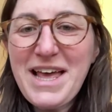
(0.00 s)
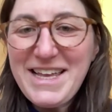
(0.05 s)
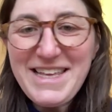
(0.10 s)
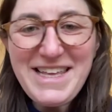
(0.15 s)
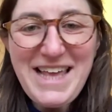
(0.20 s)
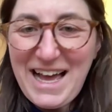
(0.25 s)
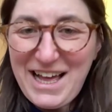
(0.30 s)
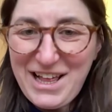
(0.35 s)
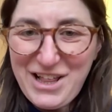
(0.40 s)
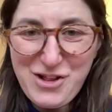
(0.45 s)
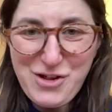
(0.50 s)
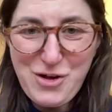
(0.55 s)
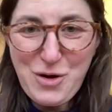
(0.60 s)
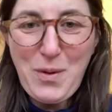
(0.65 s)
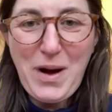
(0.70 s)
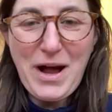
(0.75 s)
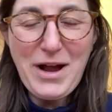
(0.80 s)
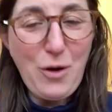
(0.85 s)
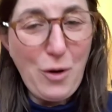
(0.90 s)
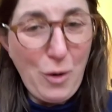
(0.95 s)
Yeah,
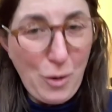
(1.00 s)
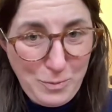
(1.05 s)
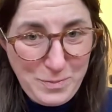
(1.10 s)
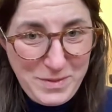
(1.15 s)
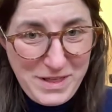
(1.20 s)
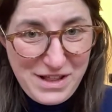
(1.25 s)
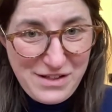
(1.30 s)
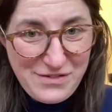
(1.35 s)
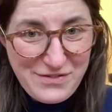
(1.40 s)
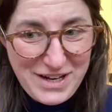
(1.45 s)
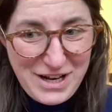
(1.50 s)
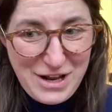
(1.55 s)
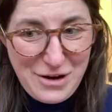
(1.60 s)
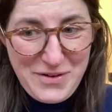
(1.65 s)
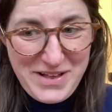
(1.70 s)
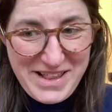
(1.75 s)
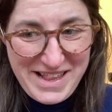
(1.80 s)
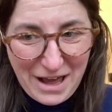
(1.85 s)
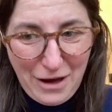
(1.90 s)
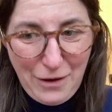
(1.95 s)
so I hope this video
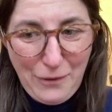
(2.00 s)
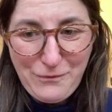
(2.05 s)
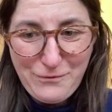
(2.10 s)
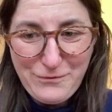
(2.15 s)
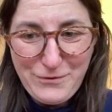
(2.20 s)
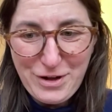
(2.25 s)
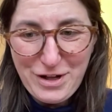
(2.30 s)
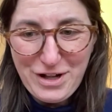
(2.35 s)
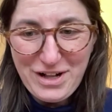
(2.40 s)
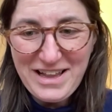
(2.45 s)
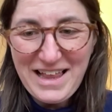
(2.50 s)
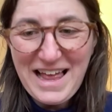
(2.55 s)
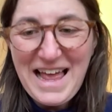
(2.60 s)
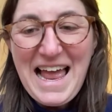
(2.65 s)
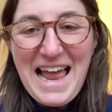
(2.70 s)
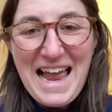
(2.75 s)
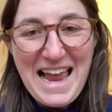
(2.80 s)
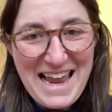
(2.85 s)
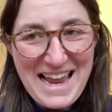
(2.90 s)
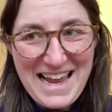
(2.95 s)
is helpful
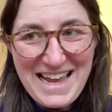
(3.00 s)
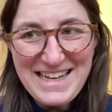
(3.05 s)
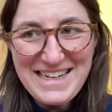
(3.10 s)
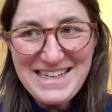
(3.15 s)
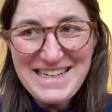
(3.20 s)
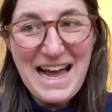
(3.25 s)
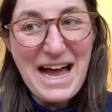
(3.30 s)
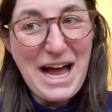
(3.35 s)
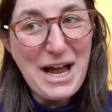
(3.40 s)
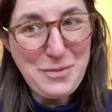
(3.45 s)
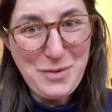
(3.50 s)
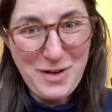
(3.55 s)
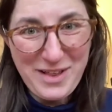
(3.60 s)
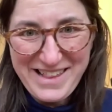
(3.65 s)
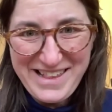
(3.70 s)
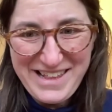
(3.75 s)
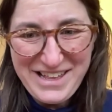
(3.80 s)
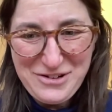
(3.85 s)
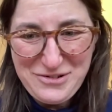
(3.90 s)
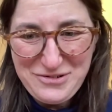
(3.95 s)
and I will
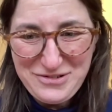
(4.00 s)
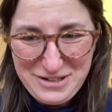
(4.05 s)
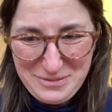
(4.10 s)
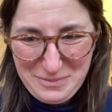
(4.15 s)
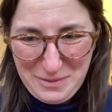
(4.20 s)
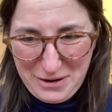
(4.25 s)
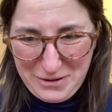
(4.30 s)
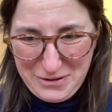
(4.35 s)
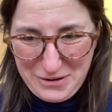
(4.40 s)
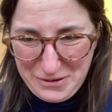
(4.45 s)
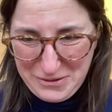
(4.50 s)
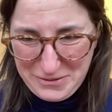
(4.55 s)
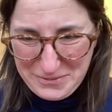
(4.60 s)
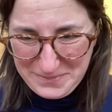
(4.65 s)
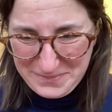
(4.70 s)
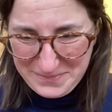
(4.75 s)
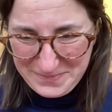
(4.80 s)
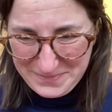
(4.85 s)
see you tomorrow.